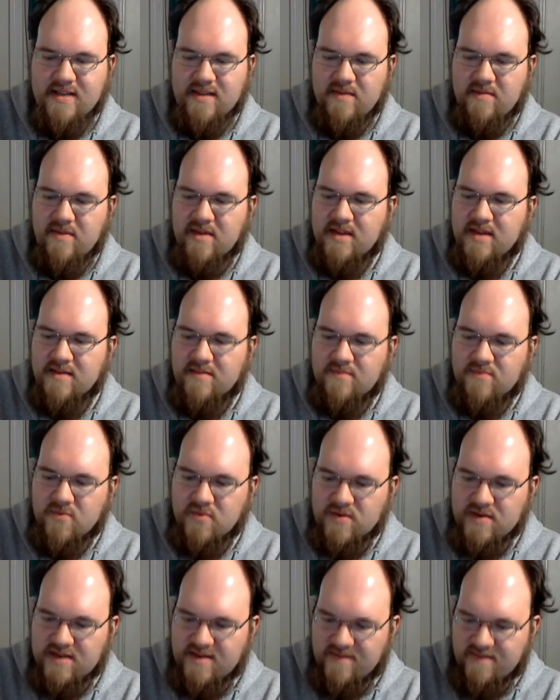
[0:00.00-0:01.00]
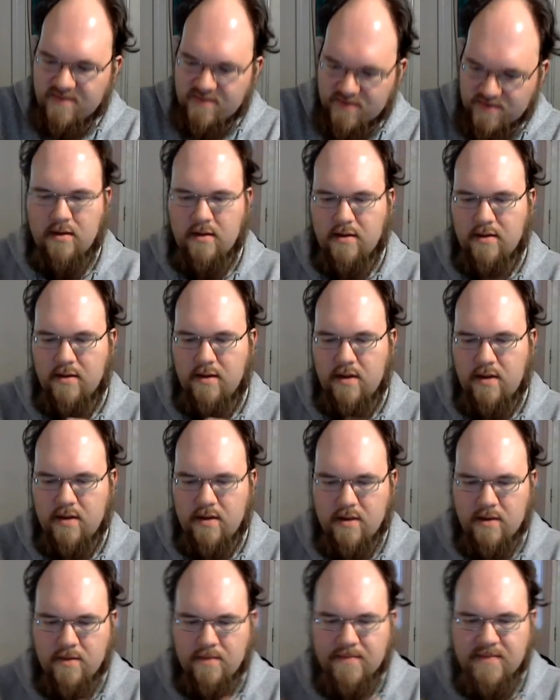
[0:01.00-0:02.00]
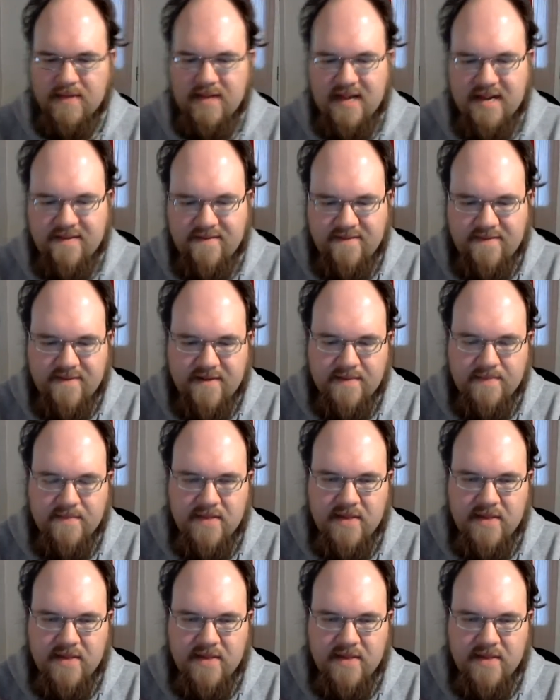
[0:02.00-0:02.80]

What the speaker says: they become more difficult. There you go. A lot of fun.